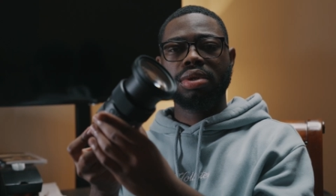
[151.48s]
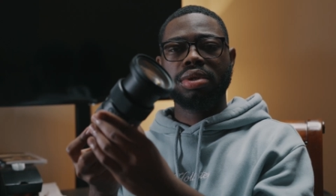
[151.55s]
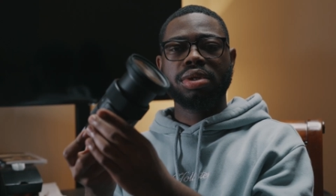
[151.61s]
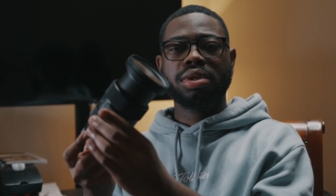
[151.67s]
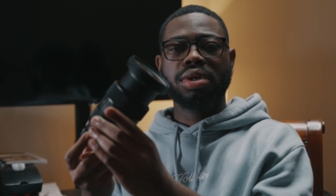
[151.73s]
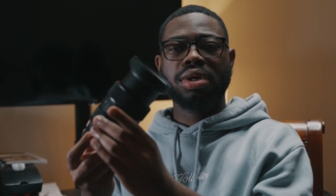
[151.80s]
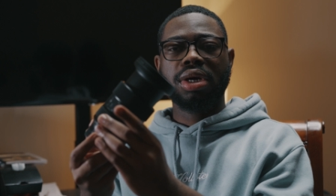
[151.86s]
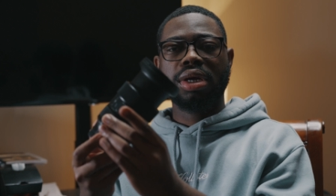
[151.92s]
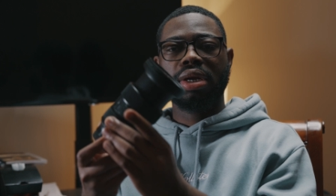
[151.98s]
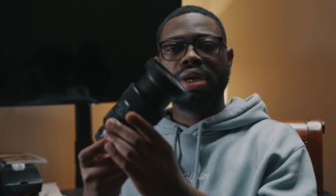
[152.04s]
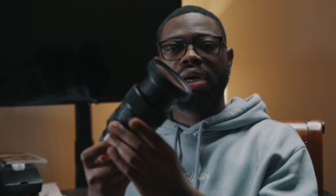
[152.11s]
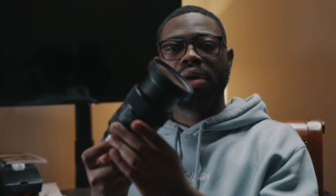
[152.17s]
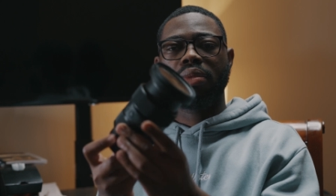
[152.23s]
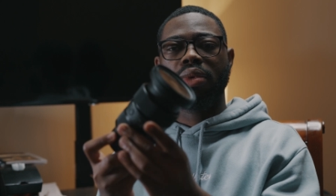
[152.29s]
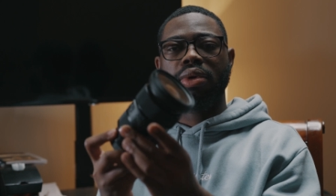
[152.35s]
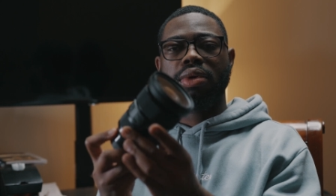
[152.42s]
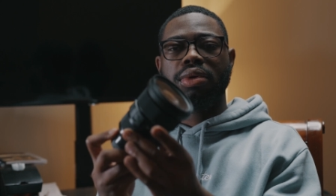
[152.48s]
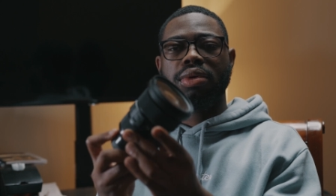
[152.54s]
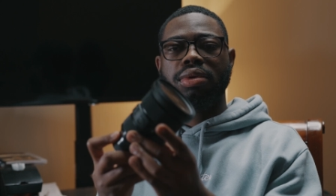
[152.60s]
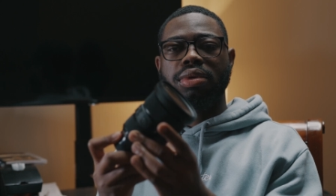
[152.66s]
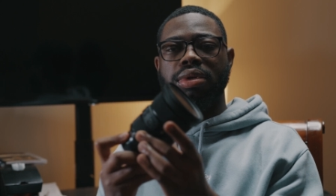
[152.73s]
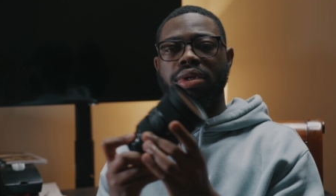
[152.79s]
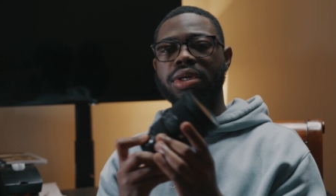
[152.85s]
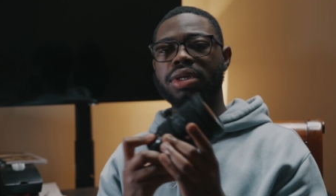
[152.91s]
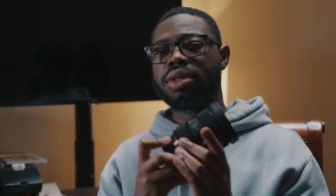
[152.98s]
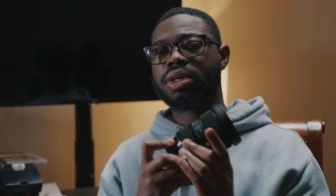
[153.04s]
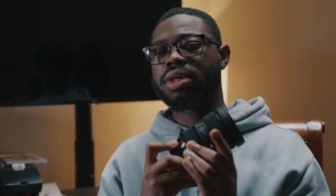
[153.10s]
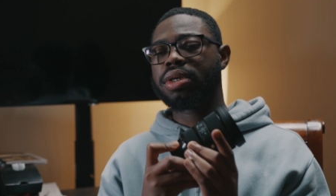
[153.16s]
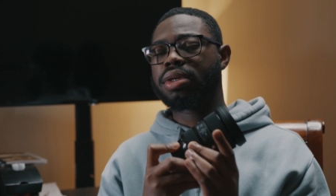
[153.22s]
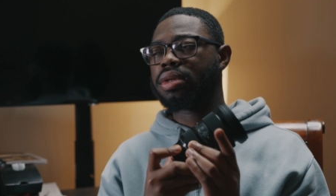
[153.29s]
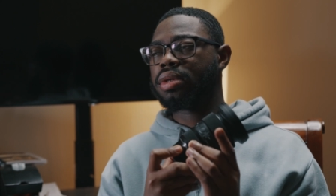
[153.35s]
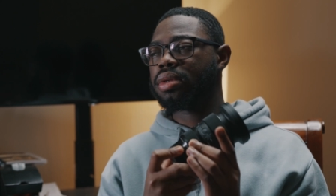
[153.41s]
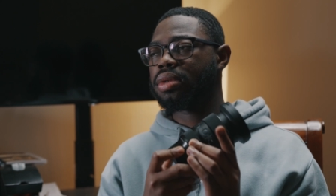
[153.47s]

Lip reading: Look at that, bro. Are you here?